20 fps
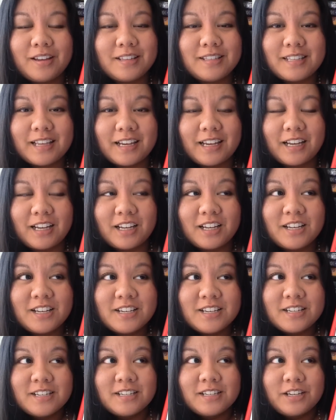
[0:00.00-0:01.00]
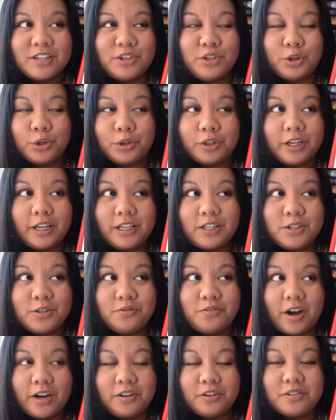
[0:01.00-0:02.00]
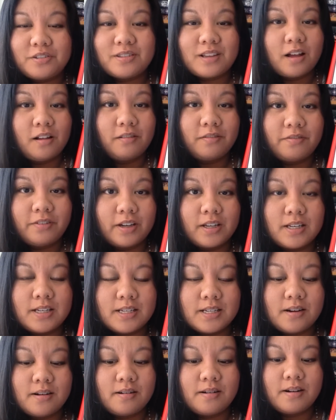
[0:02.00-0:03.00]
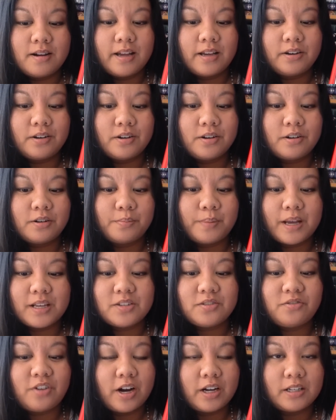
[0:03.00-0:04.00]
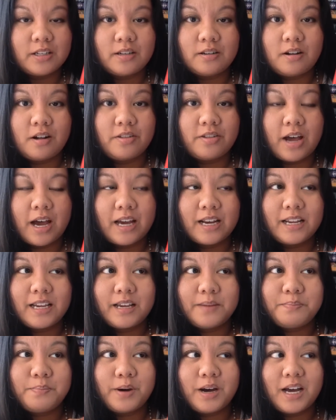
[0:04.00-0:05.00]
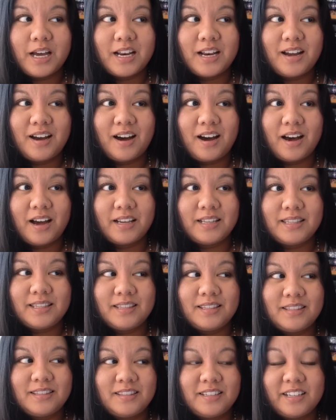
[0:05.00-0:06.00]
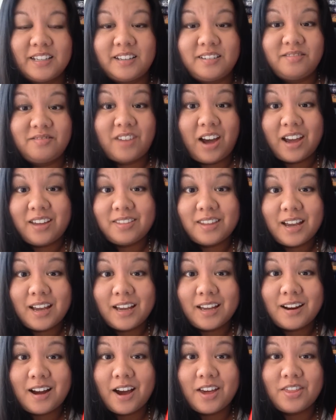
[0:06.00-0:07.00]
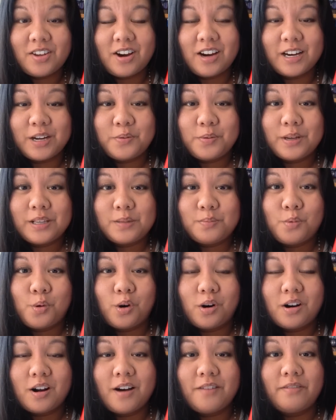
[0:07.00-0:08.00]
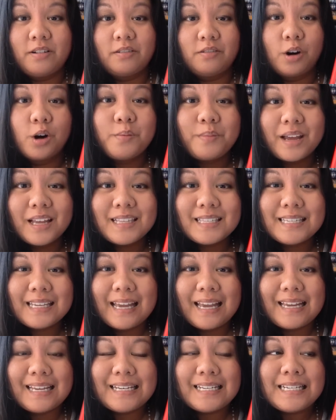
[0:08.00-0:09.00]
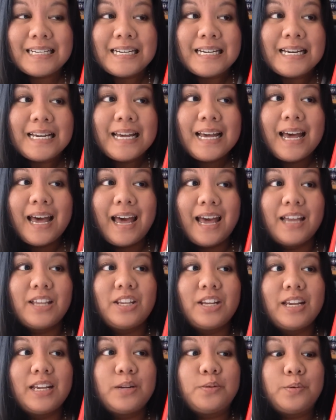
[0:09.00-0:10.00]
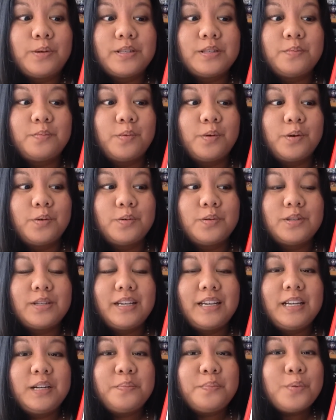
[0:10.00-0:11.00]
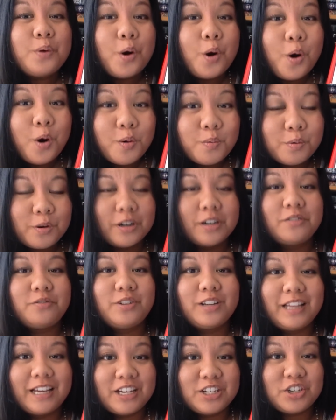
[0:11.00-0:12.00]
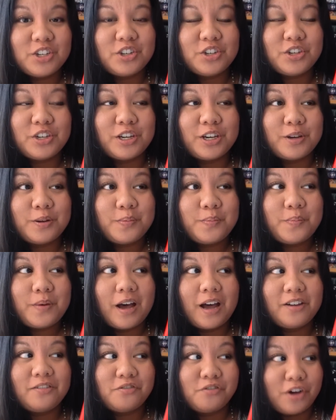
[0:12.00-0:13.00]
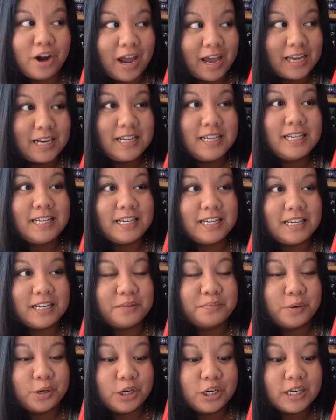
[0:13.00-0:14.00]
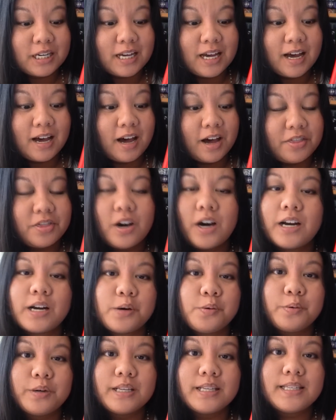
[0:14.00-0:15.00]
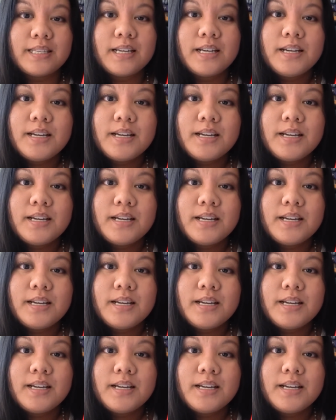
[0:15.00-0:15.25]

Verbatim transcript: it's like a journey to find herself and and her best friend and all that. But I didn't find that. I thought it was more of a romance again, and it was the most inappropriate relationship I've read in a book. I thought it was